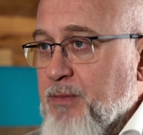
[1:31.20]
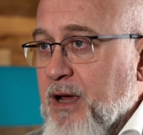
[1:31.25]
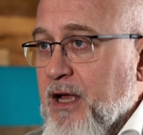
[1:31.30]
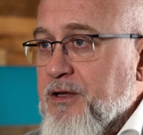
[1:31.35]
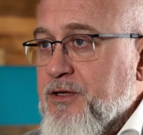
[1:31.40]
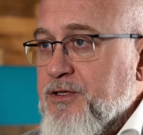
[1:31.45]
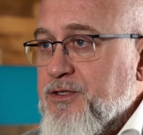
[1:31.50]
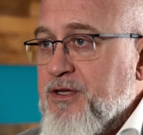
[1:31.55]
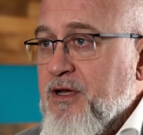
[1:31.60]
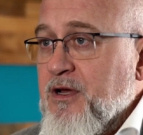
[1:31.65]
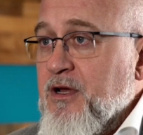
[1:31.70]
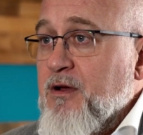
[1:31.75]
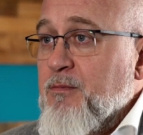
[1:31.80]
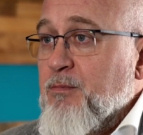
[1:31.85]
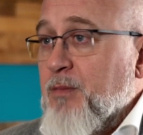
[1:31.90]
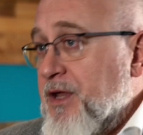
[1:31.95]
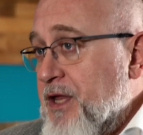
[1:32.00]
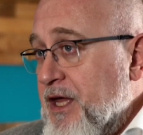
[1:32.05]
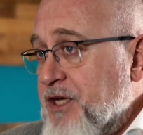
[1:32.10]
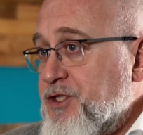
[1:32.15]
balance.
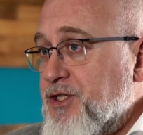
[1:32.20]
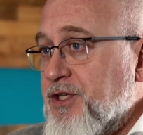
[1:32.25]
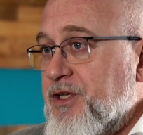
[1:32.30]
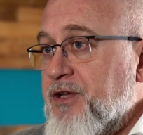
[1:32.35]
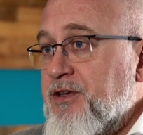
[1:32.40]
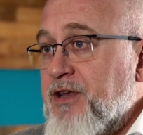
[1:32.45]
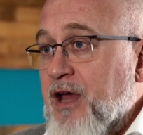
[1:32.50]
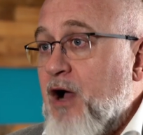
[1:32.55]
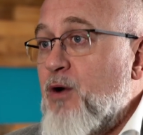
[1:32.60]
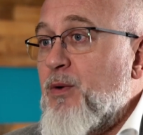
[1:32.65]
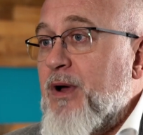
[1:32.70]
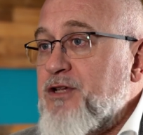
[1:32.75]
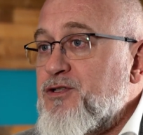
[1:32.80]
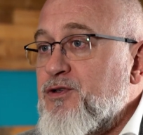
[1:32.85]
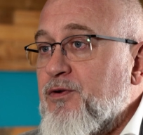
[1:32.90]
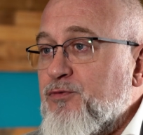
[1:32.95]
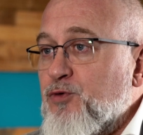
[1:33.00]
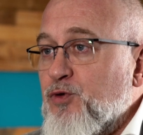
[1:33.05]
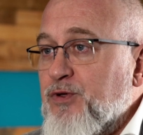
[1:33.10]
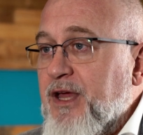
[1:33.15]
But actually now, as
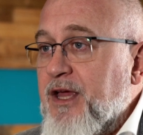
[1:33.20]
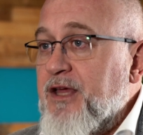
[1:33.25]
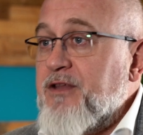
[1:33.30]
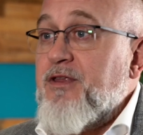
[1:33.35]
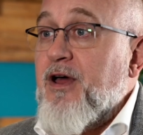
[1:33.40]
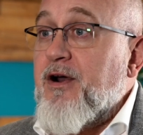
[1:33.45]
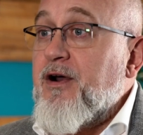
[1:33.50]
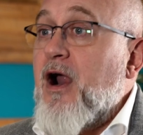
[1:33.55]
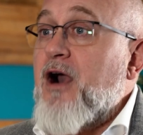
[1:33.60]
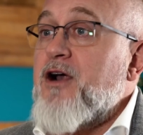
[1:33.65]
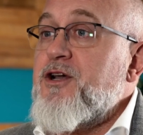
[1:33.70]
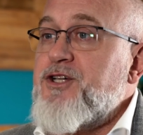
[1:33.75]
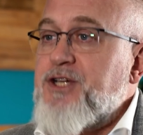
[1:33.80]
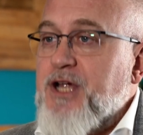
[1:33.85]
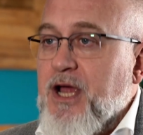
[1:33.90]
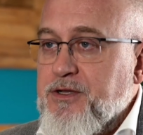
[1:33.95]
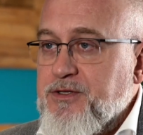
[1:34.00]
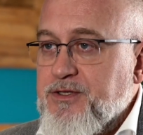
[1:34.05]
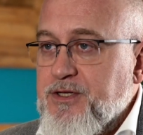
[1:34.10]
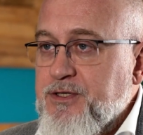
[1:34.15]
of today, there are
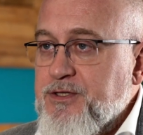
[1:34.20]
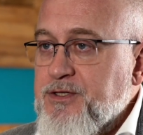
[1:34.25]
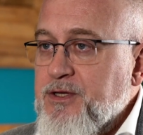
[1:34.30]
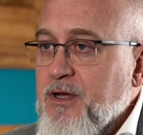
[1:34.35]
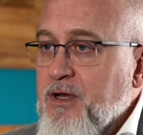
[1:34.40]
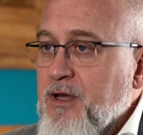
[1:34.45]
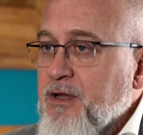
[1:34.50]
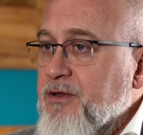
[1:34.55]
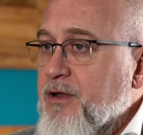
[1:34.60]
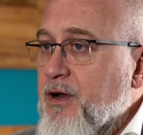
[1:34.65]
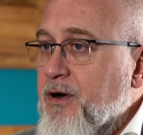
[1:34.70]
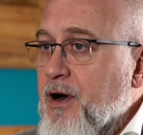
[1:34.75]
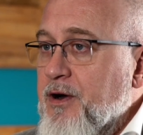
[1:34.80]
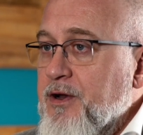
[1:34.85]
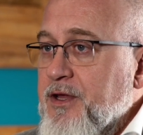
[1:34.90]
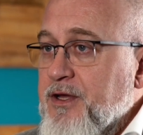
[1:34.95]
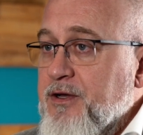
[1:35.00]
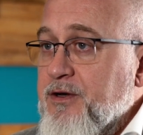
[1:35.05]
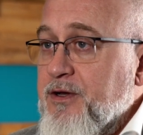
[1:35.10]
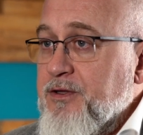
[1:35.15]
chances, there are
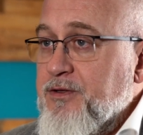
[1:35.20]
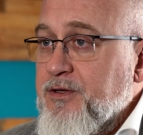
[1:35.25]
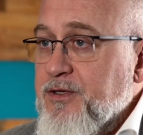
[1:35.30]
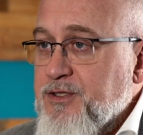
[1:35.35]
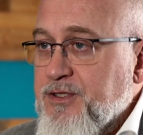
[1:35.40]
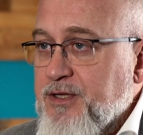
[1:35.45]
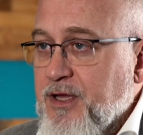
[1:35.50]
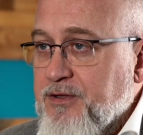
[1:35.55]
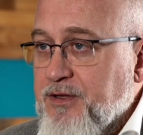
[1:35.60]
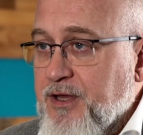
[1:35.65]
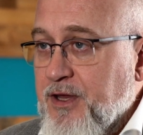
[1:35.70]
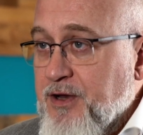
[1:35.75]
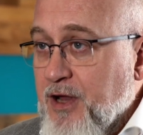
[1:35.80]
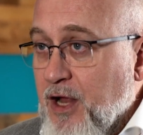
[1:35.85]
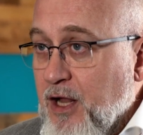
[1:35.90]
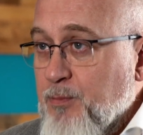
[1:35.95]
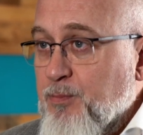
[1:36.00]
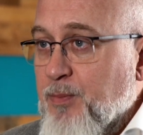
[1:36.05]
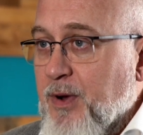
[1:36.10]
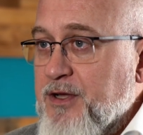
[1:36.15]
ingredients that can
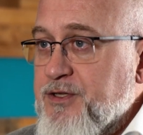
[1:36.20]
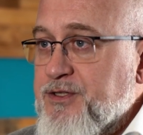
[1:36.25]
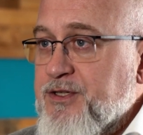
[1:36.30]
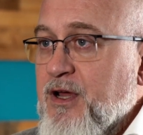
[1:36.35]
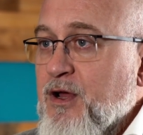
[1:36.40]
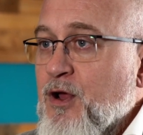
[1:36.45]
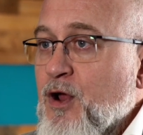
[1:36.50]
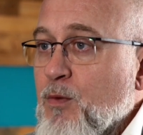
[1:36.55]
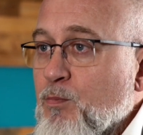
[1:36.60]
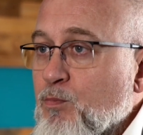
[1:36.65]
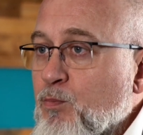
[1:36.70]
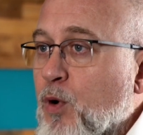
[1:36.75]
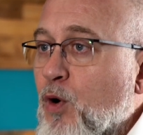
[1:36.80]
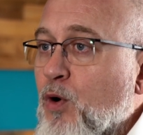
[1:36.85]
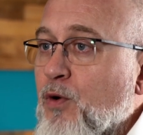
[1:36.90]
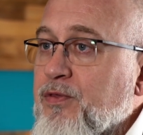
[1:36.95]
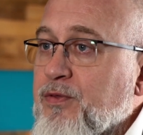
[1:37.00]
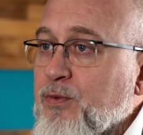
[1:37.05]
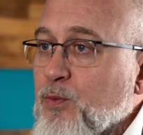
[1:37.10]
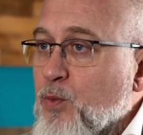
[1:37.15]
help us
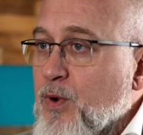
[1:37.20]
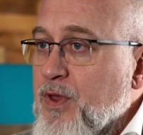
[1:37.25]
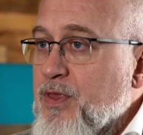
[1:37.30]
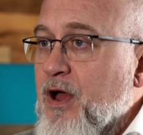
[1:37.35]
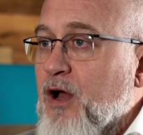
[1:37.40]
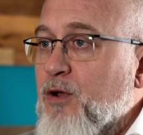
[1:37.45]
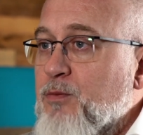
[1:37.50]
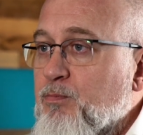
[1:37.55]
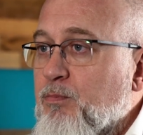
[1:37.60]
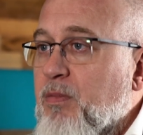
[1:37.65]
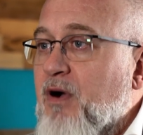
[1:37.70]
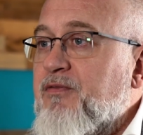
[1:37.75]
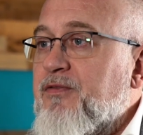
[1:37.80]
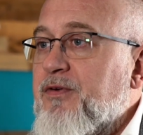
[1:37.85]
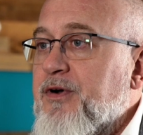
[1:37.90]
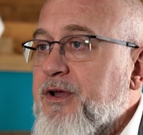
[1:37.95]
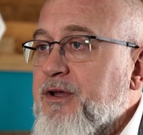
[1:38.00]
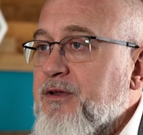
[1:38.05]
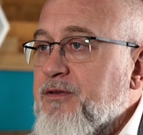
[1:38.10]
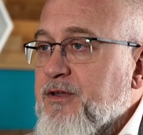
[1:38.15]
both without
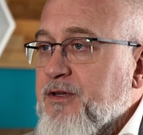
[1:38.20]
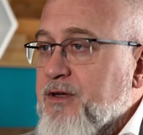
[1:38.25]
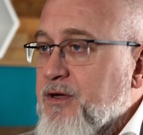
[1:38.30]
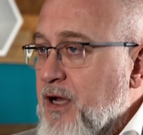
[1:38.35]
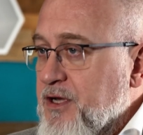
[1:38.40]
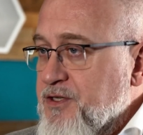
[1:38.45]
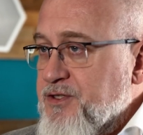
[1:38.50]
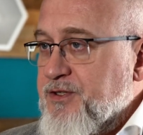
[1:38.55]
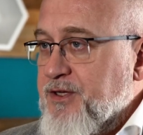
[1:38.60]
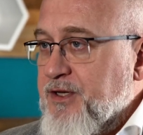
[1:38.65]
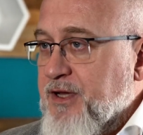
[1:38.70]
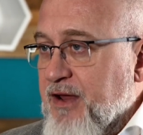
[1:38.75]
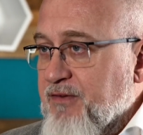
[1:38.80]
buffering the gastric